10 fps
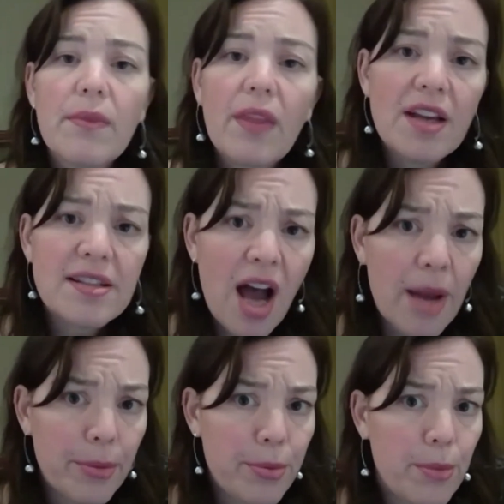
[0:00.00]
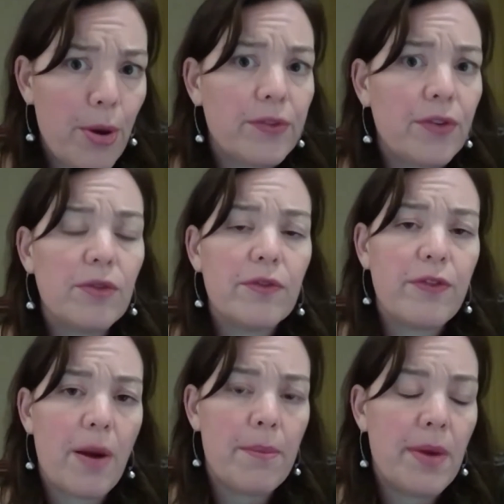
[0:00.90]
type of proposal
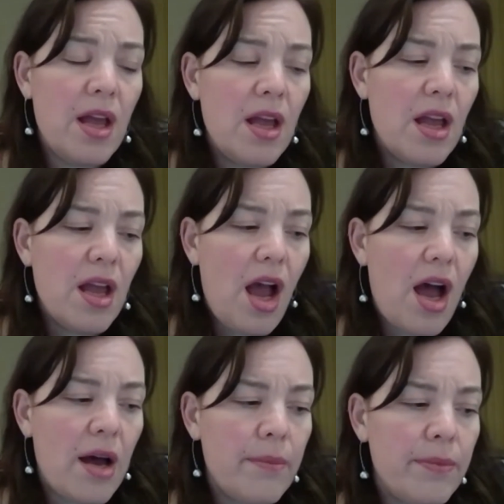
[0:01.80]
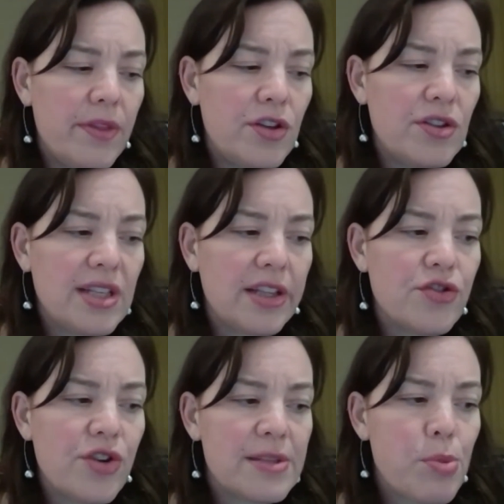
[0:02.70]
from the New Zealand
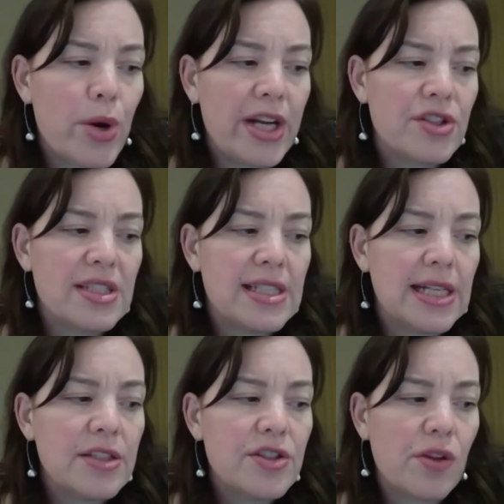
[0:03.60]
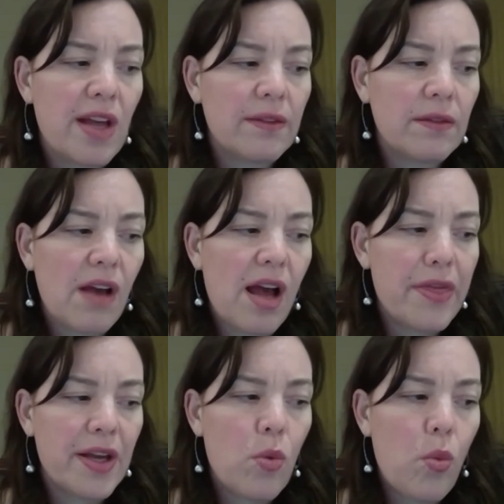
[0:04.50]
Transport Agency. So that's, I
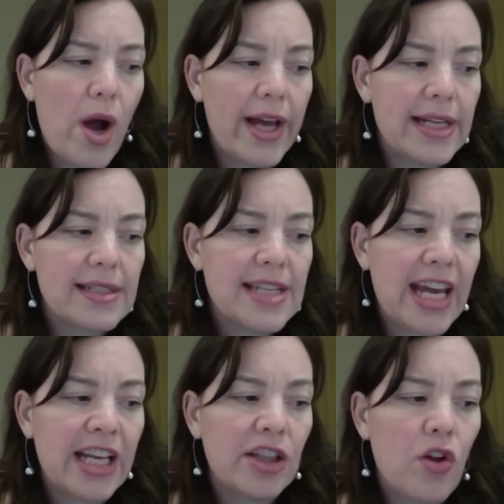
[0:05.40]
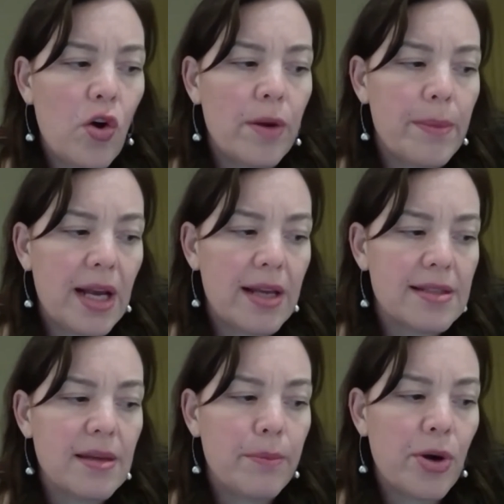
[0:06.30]
think, why it has taken longer, because
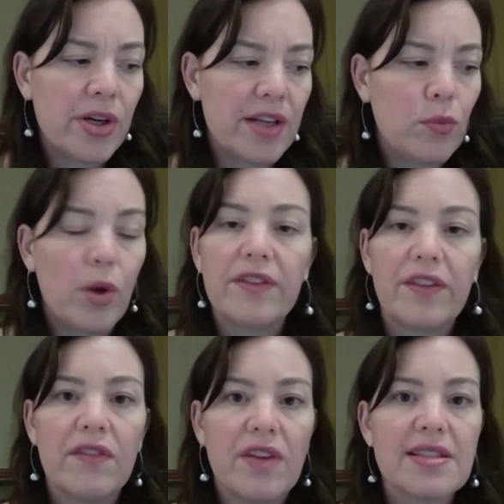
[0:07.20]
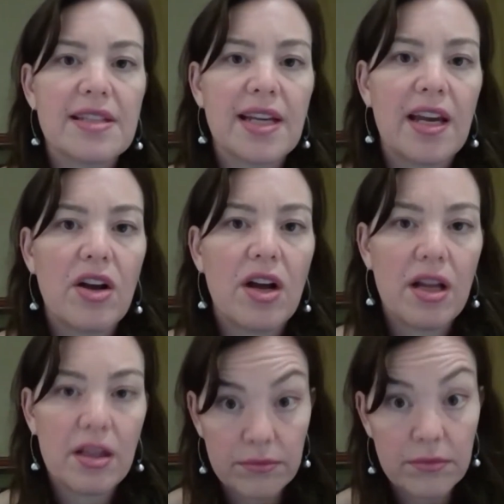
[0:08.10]
some parties wanted to investigate
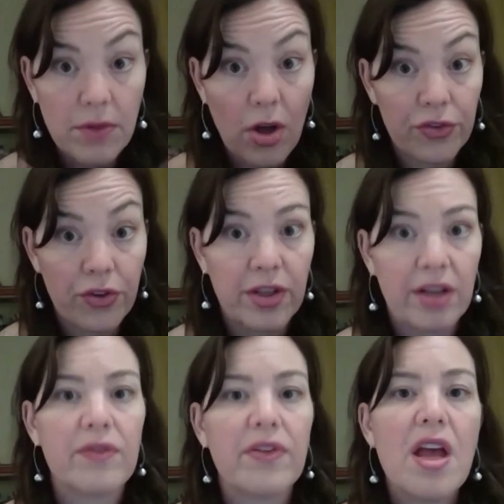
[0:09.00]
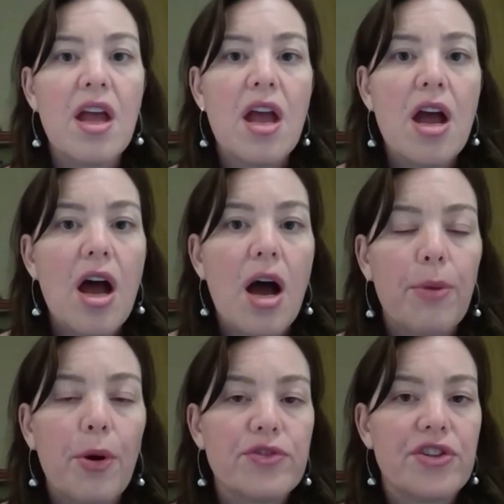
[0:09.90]
alternative
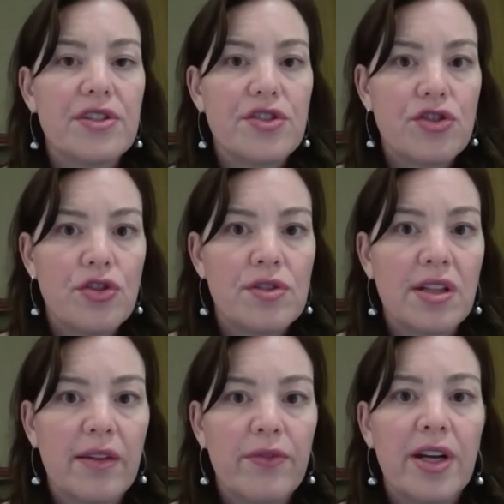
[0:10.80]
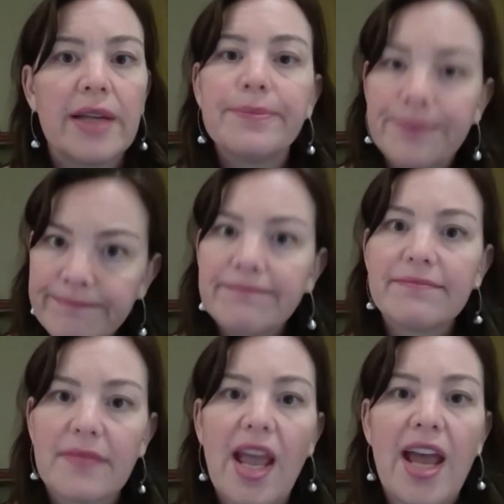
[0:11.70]
approaches to delivery.
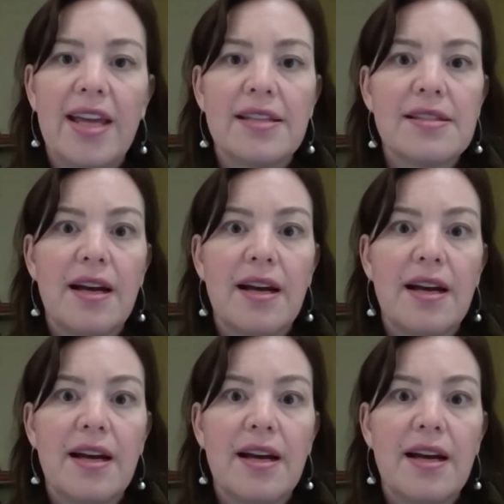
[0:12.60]
And